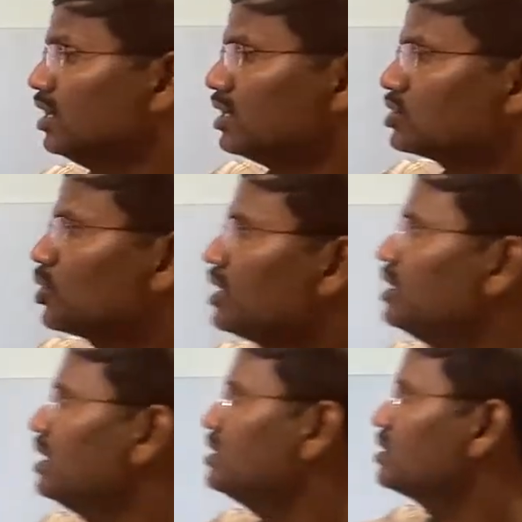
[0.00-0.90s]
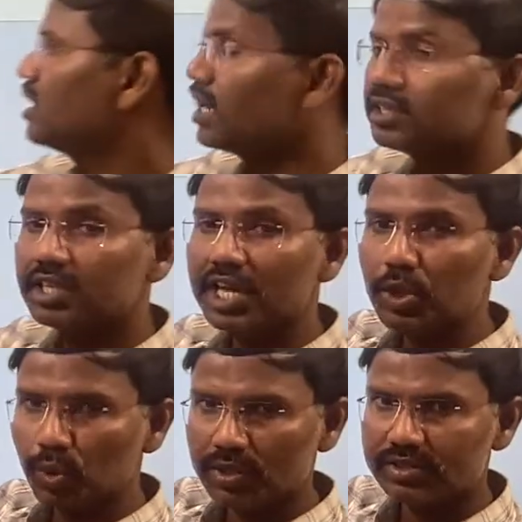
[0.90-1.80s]
So in this, there are 3
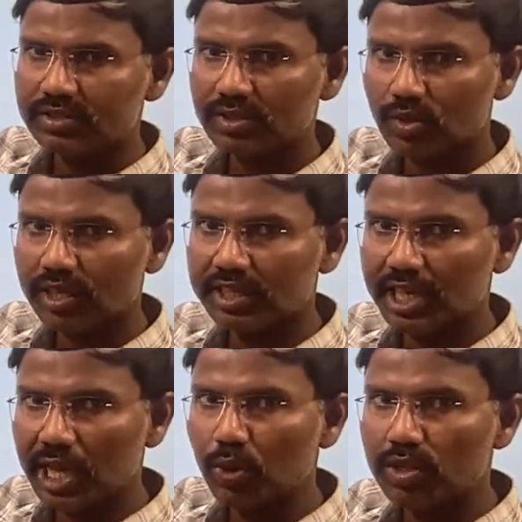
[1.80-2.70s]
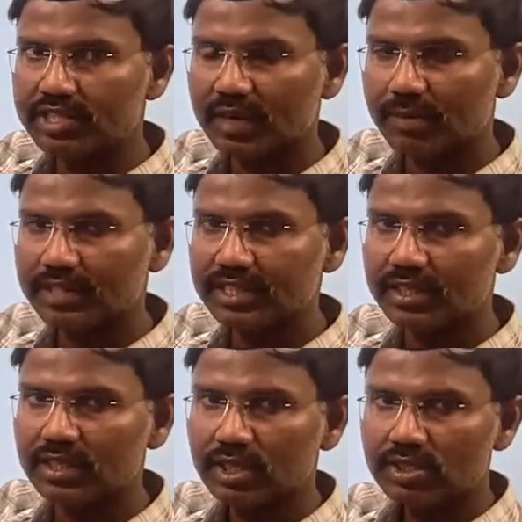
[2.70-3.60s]
rules. Okay, 3 rules are
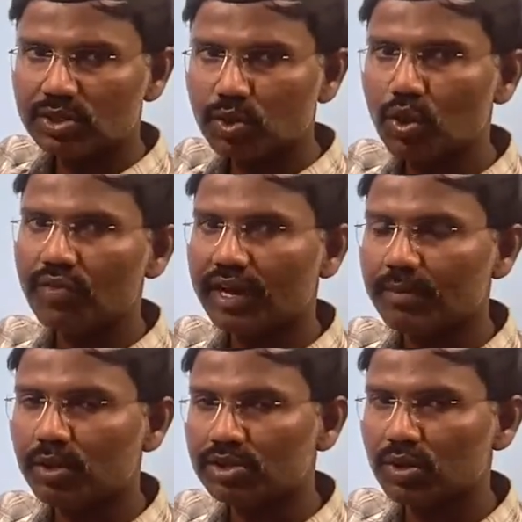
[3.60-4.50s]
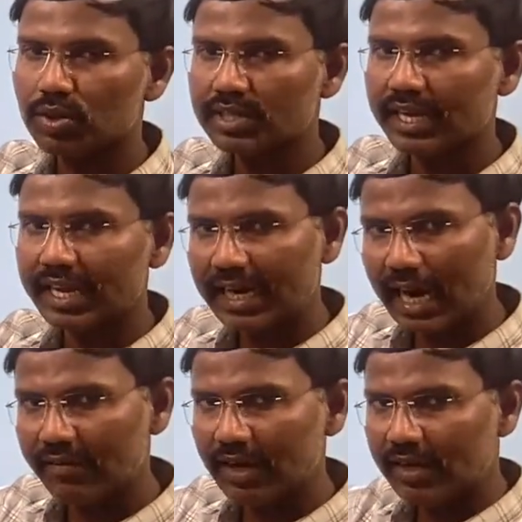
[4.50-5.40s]
present. So don't worry about the rules. Again,
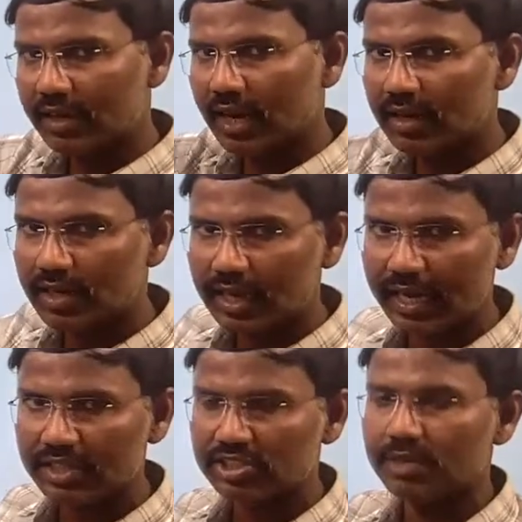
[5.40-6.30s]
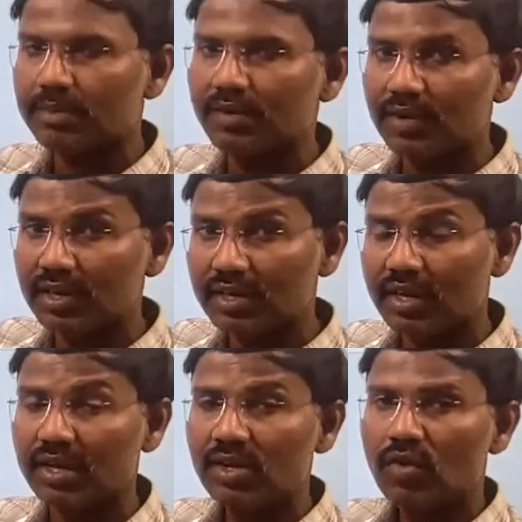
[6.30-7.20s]
I will tell the connection between the
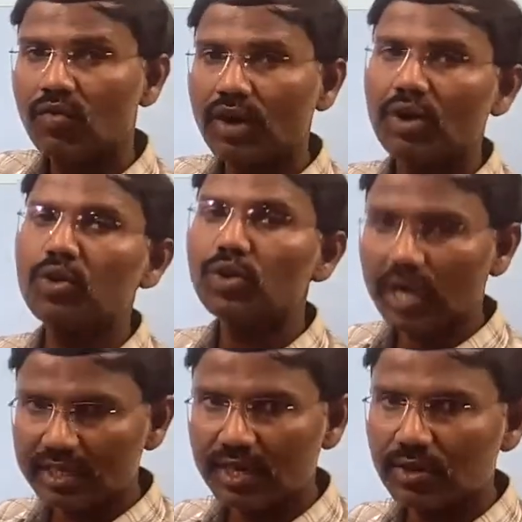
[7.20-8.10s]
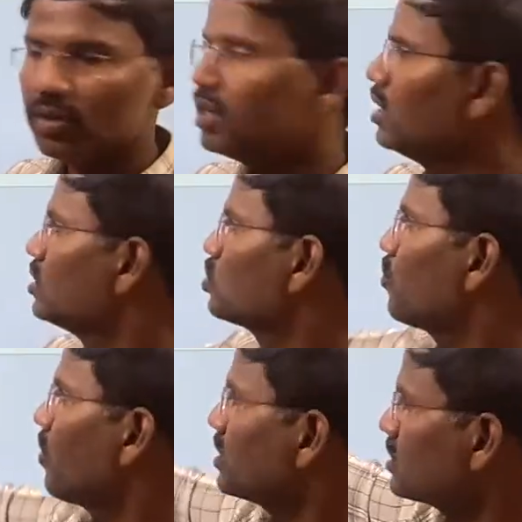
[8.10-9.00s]
one rule to another rule.
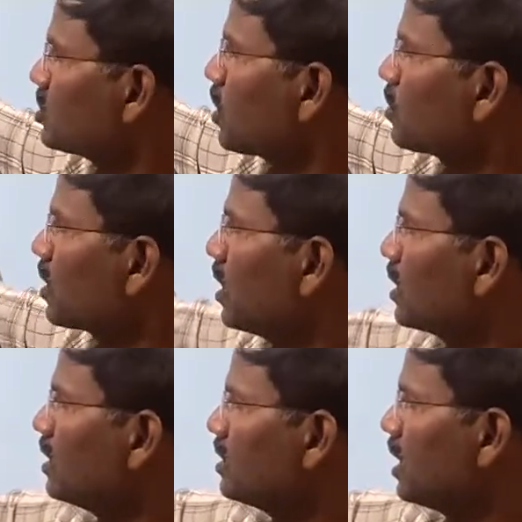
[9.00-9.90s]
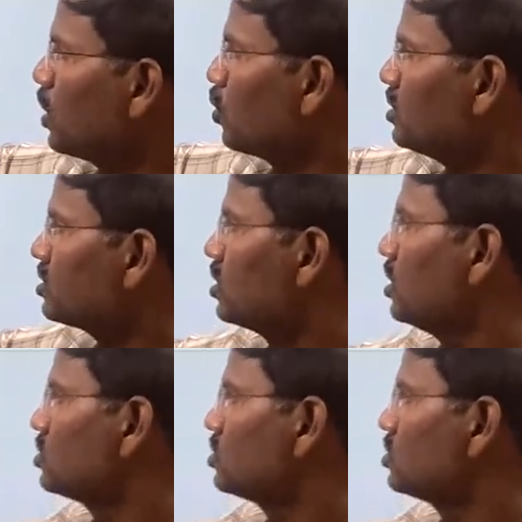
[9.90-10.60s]
So first chapter contains 3 rules.